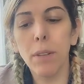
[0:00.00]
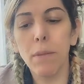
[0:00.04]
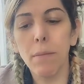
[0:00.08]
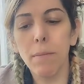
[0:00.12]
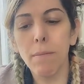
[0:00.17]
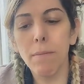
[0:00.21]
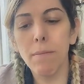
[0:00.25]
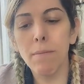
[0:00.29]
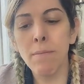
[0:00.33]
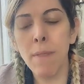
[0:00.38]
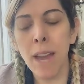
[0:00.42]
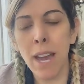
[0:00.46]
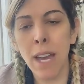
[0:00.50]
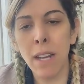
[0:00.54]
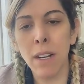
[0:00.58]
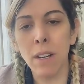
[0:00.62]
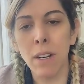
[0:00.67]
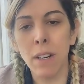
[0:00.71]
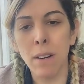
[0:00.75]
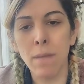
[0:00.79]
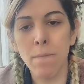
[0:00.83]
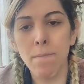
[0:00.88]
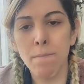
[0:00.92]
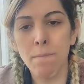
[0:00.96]
Brook
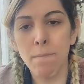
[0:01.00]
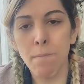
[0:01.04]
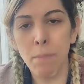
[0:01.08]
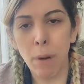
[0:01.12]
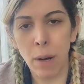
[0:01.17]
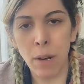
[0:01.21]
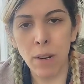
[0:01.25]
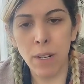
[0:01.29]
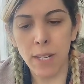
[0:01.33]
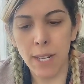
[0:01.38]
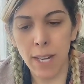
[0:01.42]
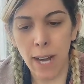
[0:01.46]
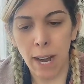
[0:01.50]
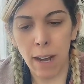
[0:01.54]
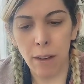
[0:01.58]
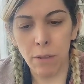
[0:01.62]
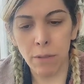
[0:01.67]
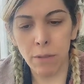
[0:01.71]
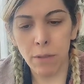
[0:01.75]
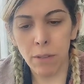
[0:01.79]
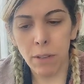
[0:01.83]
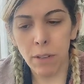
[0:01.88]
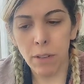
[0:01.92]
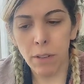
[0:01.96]
Manor burned
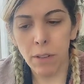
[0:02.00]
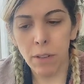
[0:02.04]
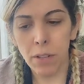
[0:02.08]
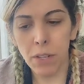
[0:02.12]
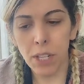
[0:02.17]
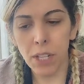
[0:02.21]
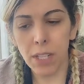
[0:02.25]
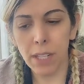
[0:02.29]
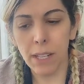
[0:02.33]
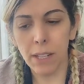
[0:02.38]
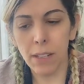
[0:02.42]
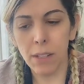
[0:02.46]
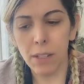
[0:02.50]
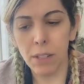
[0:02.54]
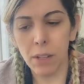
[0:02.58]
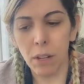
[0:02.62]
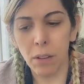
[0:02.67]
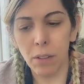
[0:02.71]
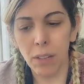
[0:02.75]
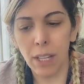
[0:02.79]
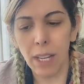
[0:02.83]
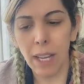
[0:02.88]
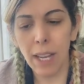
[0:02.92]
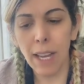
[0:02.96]
down, she
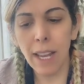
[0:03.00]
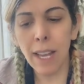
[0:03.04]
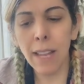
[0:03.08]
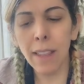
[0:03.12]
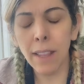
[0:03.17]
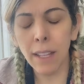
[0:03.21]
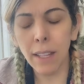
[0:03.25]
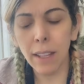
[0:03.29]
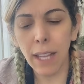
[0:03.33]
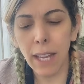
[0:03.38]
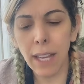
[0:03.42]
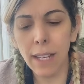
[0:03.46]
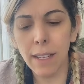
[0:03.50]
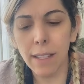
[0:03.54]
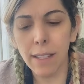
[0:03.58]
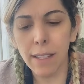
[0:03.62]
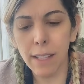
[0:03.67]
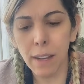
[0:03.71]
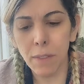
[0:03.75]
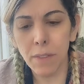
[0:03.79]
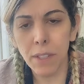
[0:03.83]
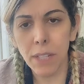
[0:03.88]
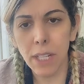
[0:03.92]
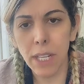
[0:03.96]
said slowly, in the
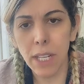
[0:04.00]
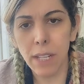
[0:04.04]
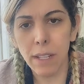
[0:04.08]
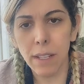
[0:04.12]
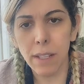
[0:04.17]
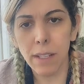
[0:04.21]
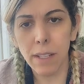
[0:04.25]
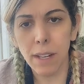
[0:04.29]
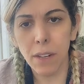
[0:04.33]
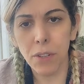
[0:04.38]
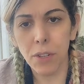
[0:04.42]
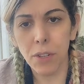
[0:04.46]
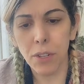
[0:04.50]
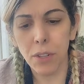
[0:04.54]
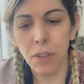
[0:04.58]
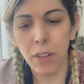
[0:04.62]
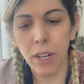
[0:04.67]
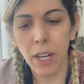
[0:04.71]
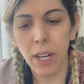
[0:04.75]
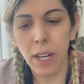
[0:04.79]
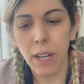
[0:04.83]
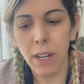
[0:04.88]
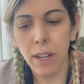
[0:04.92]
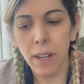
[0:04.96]
late 17th
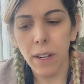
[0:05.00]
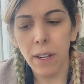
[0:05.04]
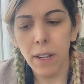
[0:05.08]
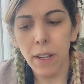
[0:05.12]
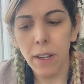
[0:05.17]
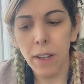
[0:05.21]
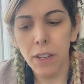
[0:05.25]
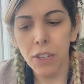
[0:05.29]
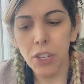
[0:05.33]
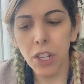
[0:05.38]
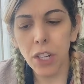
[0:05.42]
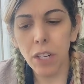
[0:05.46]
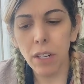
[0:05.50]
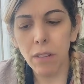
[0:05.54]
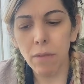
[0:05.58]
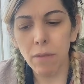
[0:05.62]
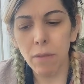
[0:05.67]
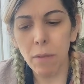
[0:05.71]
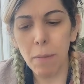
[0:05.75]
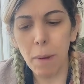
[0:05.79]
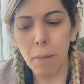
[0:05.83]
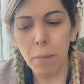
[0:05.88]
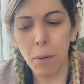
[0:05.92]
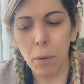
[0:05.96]
century. She
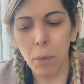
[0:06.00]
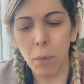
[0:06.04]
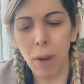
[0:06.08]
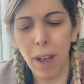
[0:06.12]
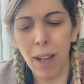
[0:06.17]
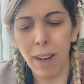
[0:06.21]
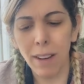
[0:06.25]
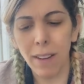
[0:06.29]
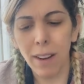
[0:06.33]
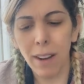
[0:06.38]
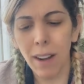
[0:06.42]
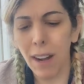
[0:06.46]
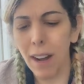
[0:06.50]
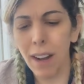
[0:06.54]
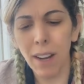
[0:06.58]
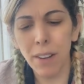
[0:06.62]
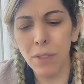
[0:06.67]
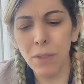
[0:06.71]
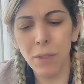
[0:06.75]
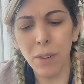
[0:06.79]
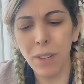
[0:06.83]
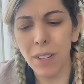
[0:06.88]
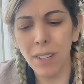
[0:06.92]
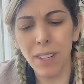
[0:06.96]
couldn't remember when,
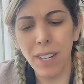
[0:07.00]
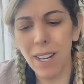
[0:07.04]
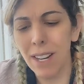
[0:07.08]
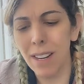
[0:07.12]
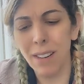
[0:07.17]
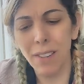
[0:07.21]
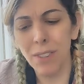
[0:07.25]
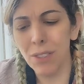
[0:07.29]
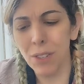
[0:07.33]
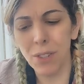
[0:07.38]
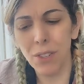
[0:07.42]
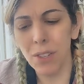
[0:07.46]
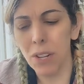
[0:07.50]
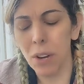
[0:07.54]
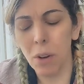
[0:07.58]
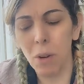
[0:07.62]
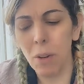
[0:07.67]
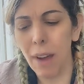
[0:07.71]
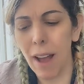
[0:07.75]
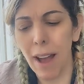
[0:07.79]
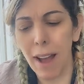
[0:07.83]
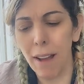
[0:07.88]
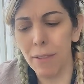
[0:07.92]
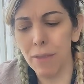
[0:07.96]
a hundred years
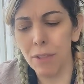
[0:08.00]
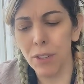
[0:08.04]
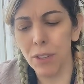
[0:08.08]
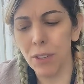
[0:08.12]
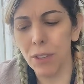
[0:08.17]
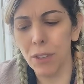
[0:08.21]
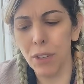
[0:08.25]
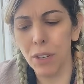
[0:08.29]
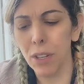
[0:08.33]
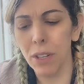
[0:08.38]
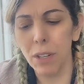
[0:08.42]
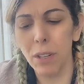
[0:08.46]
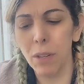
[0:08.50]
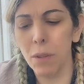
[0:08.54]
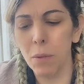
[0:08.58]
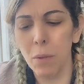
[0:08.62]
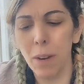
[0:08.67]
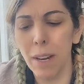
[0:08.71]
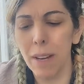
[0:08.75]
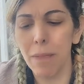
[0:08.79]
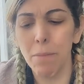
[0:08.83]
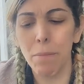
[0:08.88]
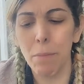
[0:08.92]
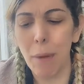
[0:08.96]
or so after the
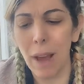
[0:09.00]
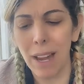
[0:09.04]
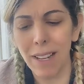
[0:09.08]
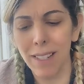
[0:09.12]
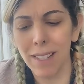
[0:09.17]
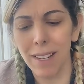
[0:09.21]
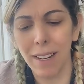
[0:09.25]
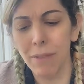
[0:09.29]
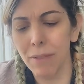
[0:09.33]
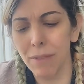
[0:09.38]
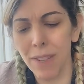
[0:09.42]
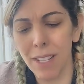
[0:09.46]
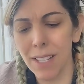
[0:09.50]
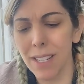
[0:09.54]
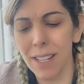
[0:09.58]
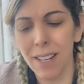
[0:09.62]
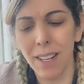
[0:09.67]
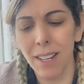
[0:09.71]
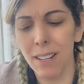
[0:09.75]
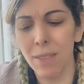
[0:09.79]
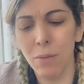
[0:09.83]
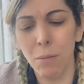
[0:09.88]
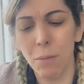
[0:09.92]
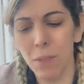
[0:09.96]
good Queen Bess had
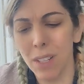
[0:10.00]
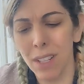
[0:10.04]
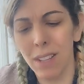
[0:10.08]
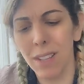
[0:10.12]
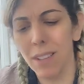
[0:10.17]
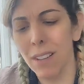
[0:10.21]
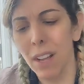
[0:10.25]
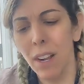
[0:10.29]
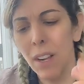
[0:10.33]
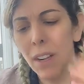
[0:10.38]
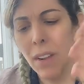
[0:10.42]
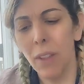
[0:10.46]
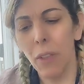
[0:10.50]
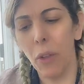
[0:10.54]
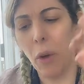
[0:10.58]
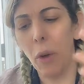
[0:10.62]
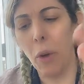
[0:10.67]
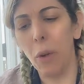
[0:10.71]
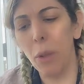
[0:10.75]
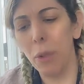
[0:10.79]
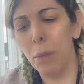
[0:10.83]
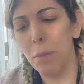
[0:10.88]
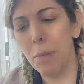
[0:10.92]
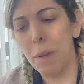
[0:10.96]
visited with
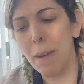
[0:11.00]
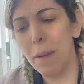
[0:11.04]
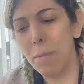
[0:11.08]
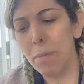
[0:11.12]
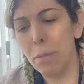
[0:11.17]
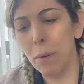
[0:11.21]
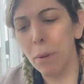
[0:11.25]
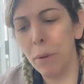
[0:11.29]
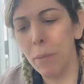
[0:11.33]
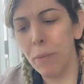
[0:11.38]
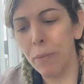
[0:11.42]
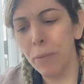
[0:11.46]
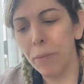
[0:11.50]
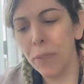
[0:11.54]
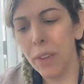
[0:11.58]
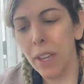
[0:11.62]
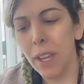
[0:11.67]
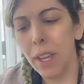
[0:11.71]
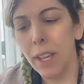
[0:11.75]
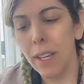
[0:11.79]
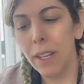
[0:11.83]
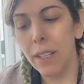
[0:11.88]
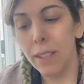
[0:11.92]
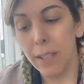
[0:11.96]
all the
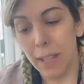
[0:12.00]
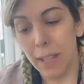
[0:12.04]
people.